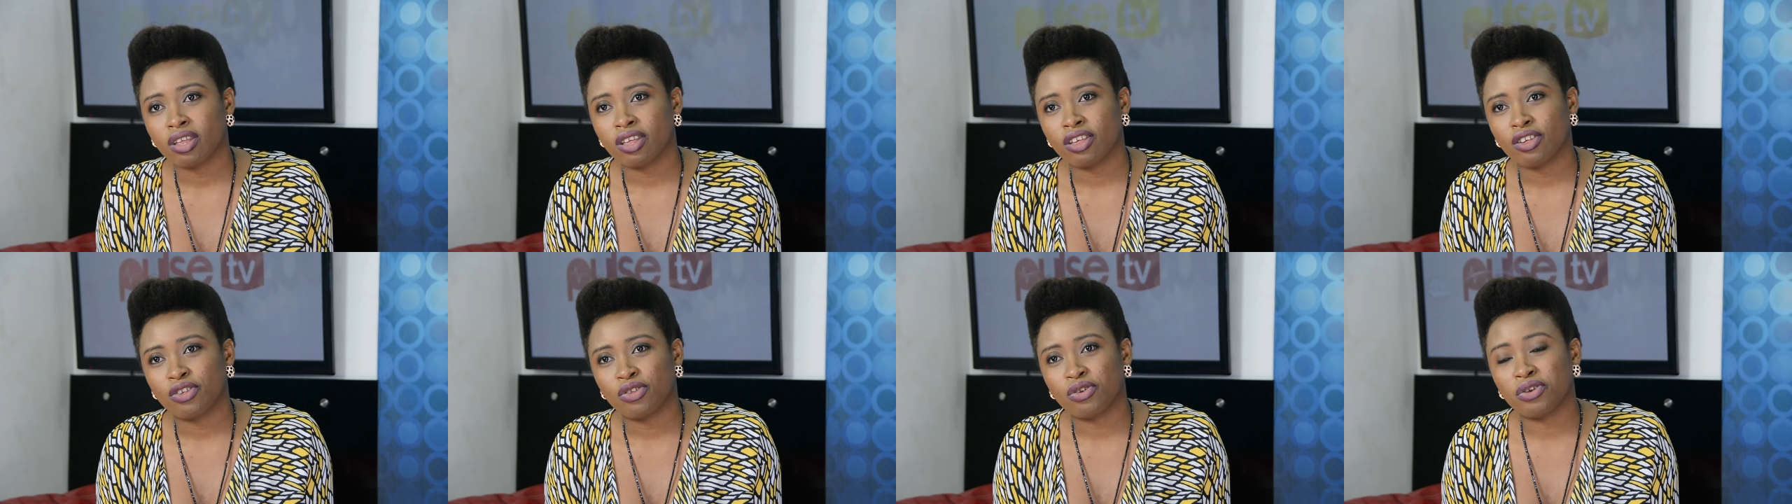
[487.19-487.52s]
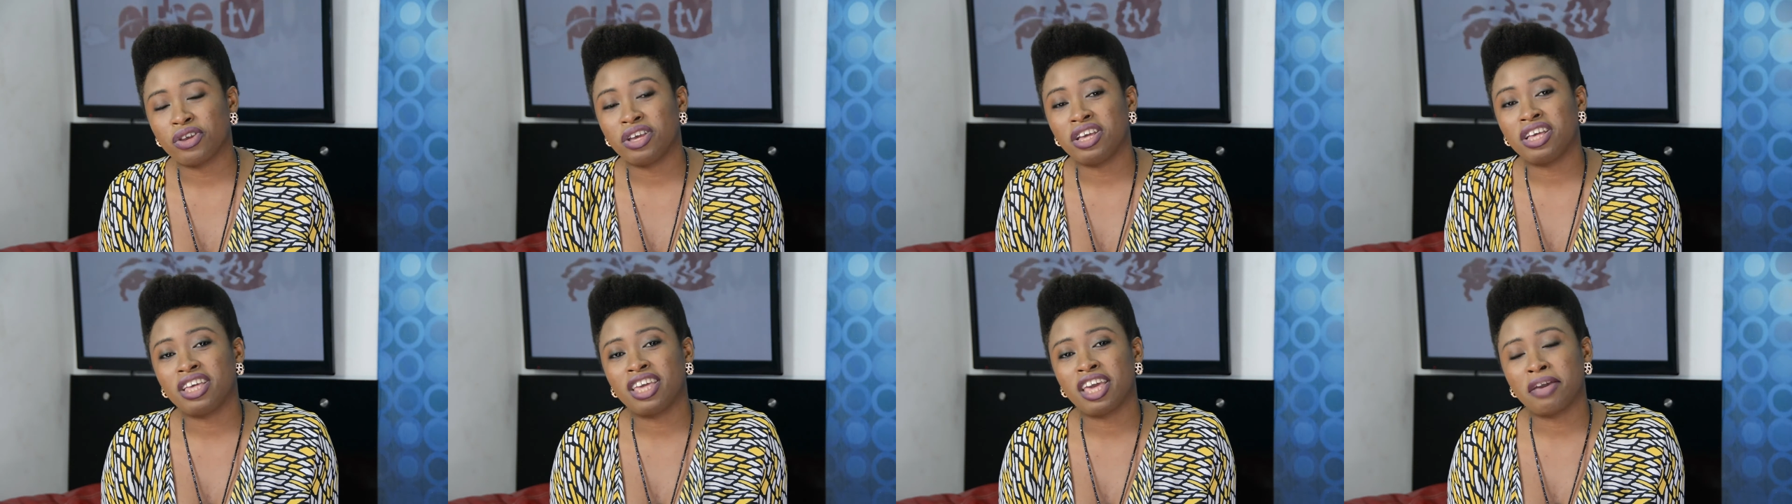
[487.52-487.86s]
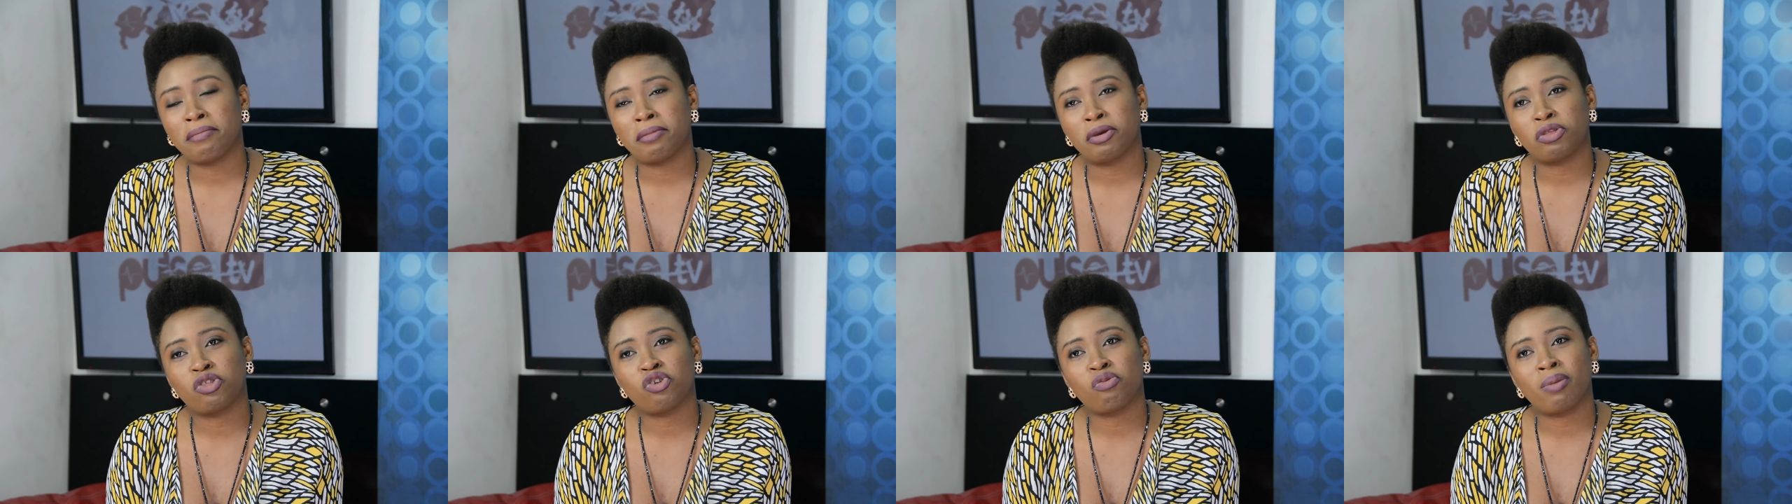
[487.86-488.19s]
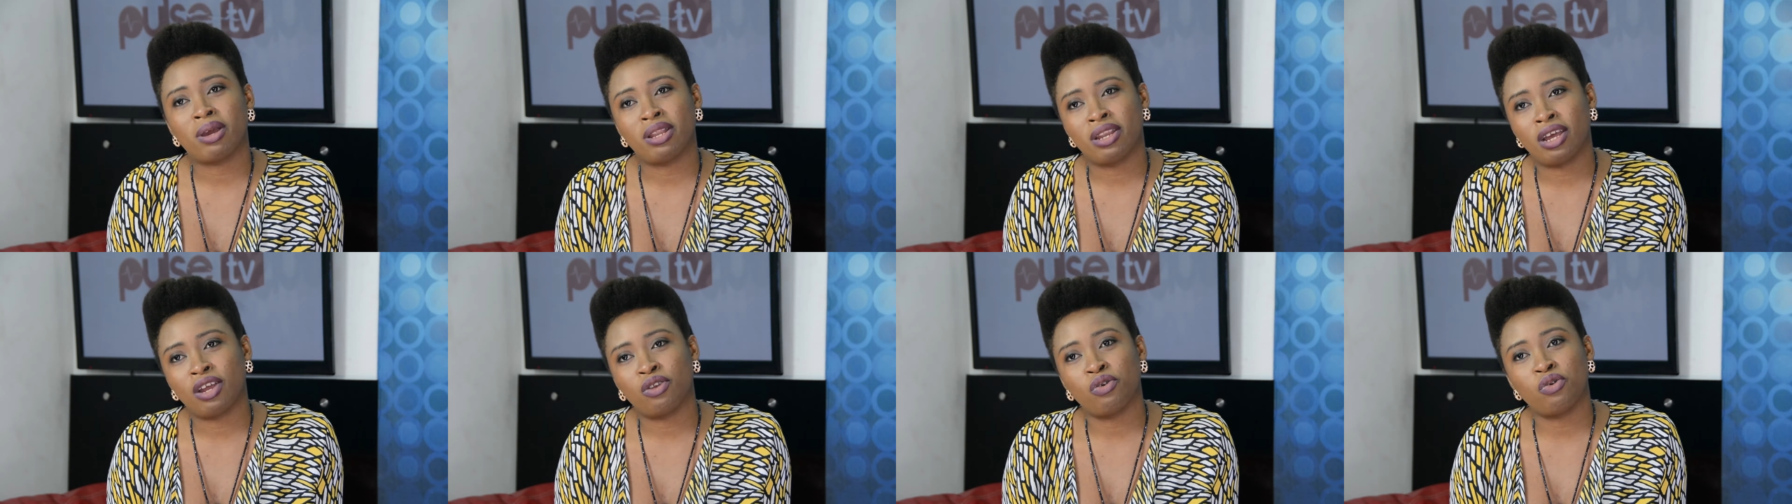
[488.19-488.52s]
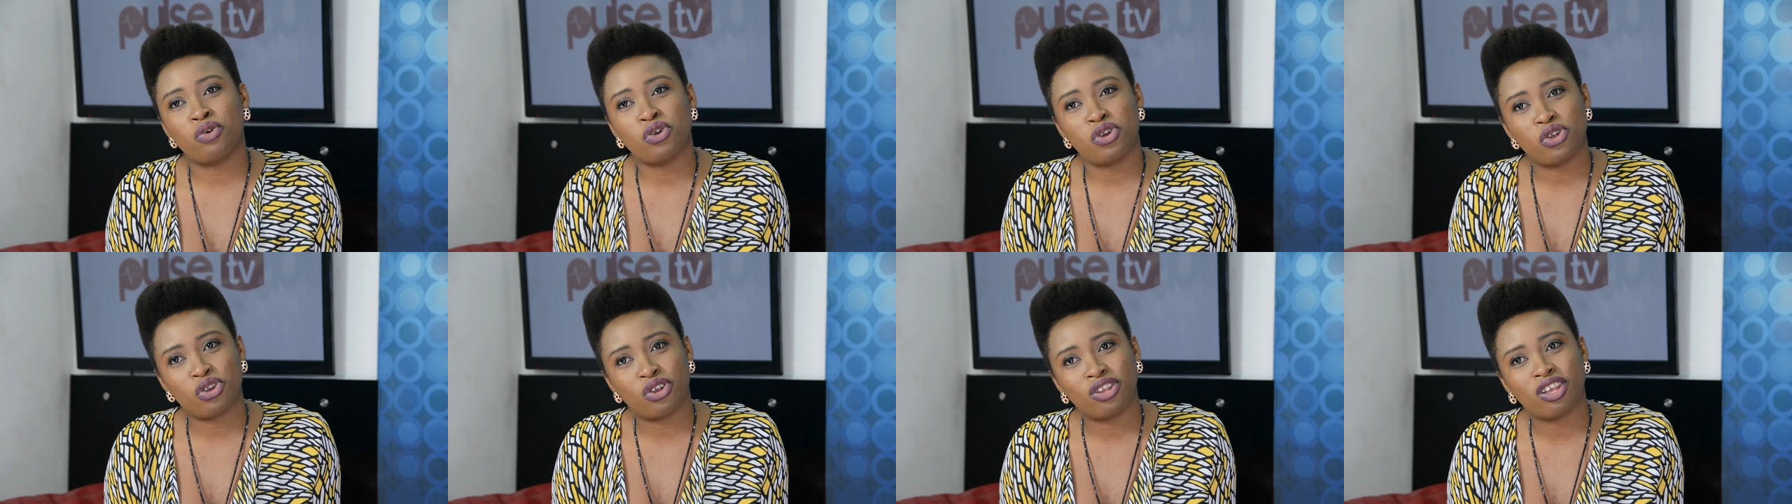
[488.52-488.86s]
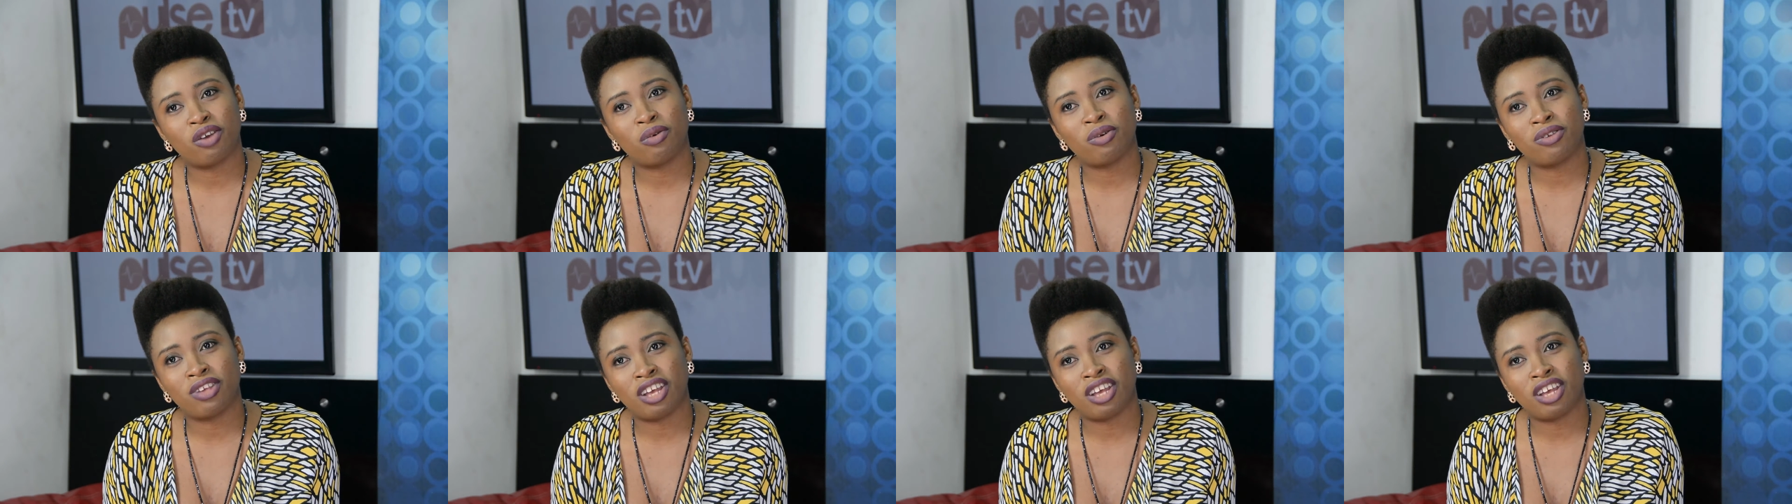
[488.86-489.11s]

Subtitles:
So he came and told my dad, oh, your daughter was